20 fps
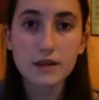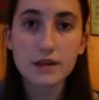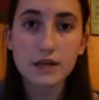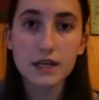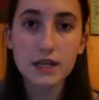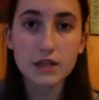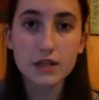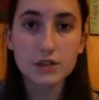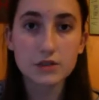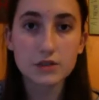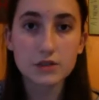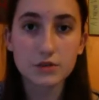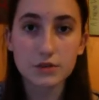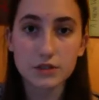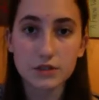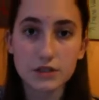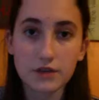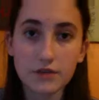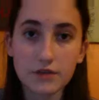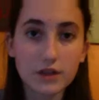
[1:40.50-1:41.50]
eating disorder
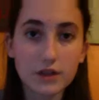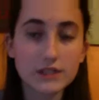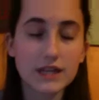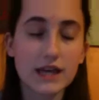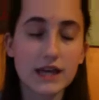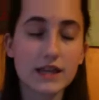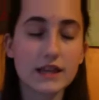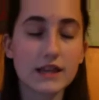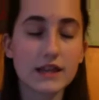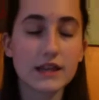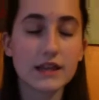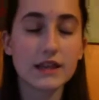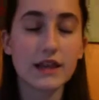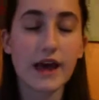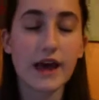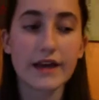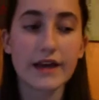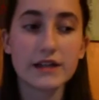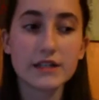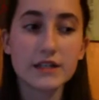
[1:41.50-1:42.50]
sufferers, I think
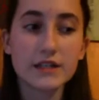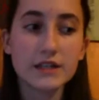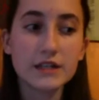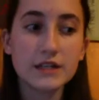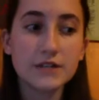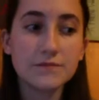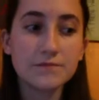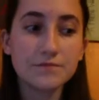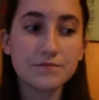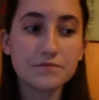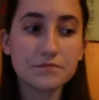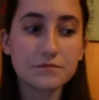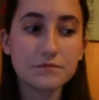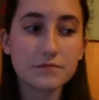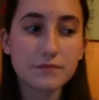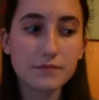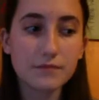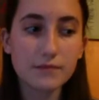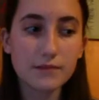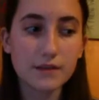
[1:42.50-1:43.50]
that
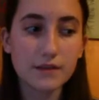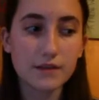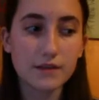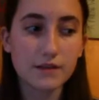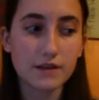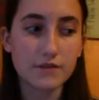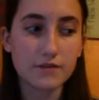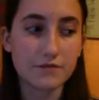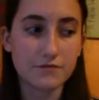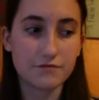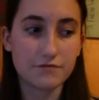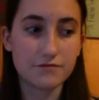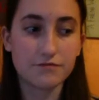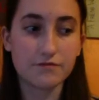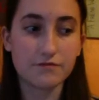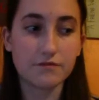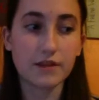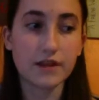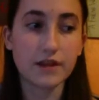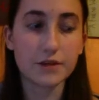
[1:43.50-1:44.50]
if
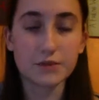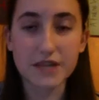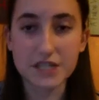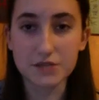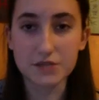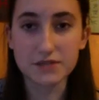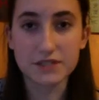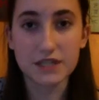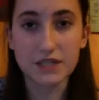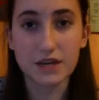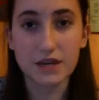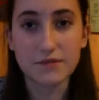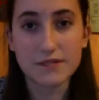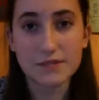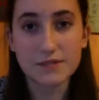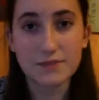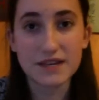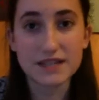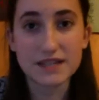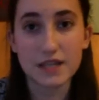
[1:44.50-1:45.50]
a patient was to come into
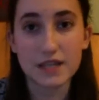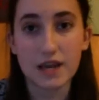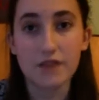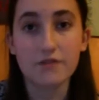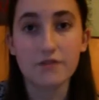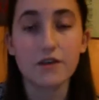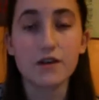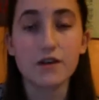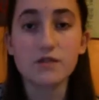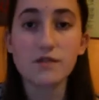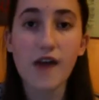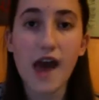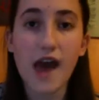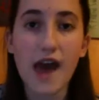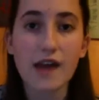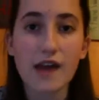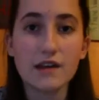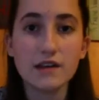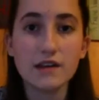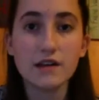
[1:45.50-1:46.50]
me and say, I feel
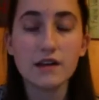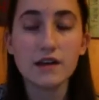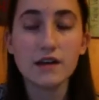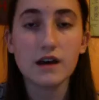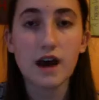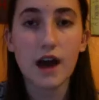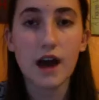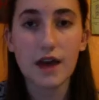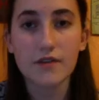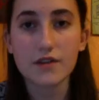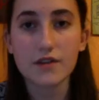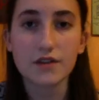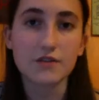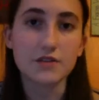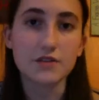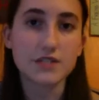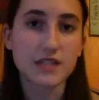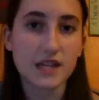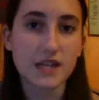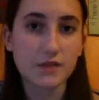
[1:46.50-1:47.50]
fat, I have an
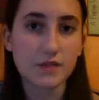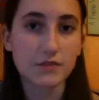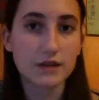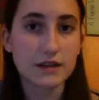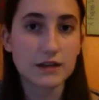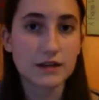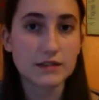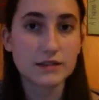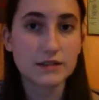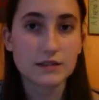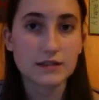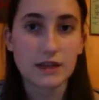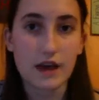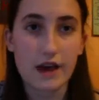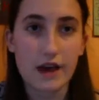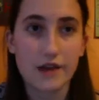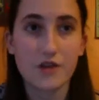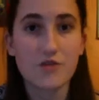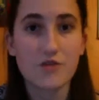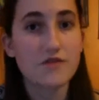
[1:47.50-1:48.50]
understanding because
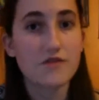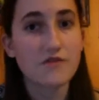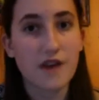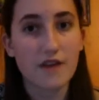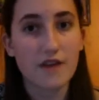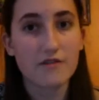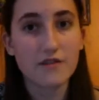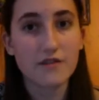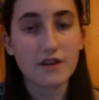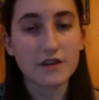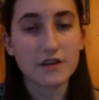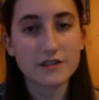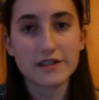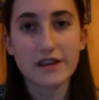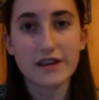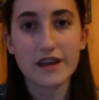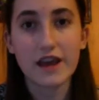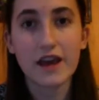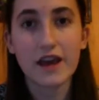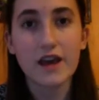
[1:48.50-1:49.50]
I know what that feels
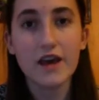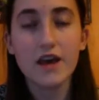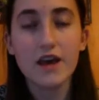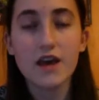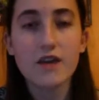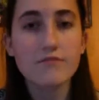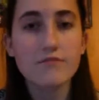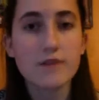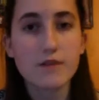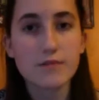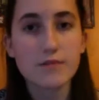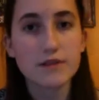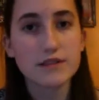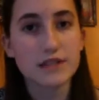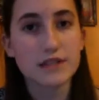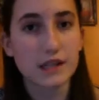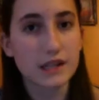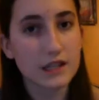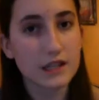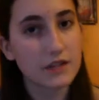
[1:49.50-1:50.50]
like. It might be
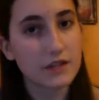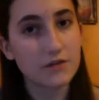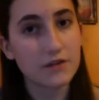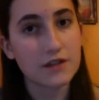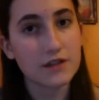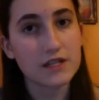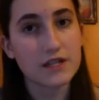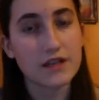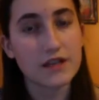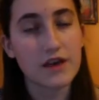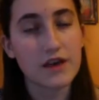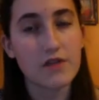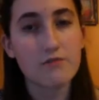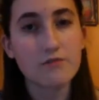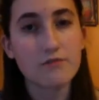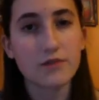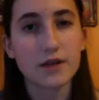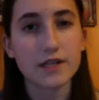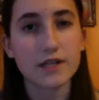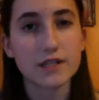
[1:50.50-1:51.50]
slightly different to them,
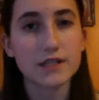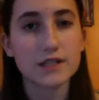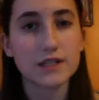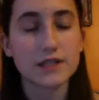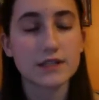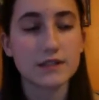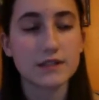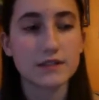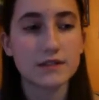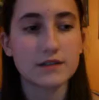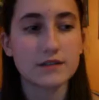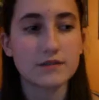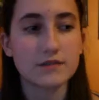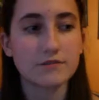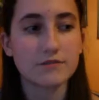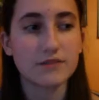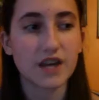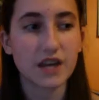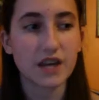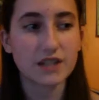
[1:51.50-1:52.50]
but
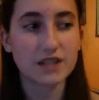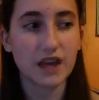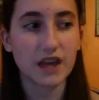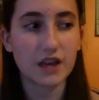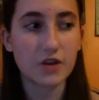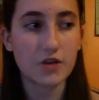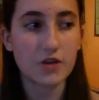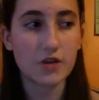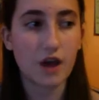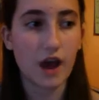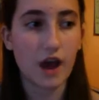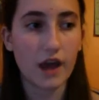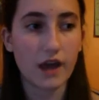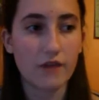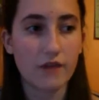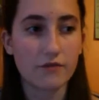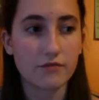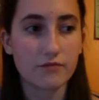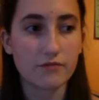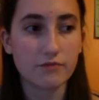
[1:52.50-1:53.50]
because I
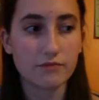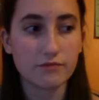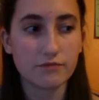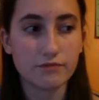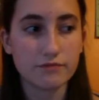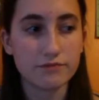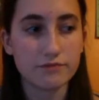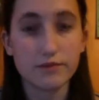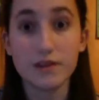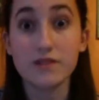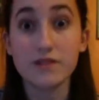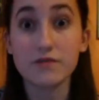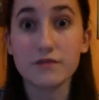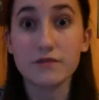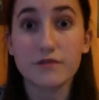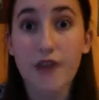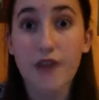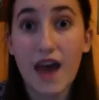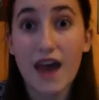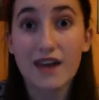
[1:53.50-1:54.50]
have been
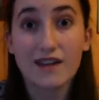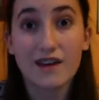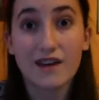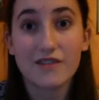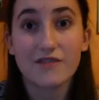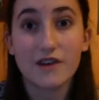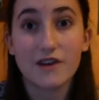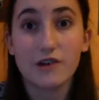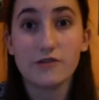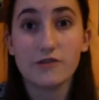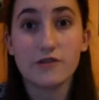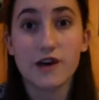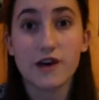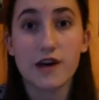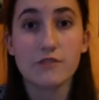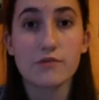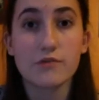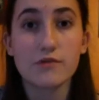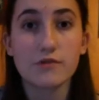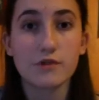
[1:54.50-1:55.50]
fat, I felt fat
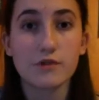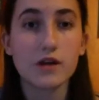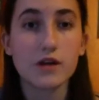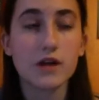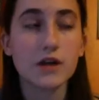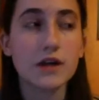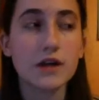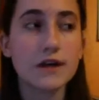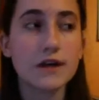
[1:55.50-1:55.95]
before,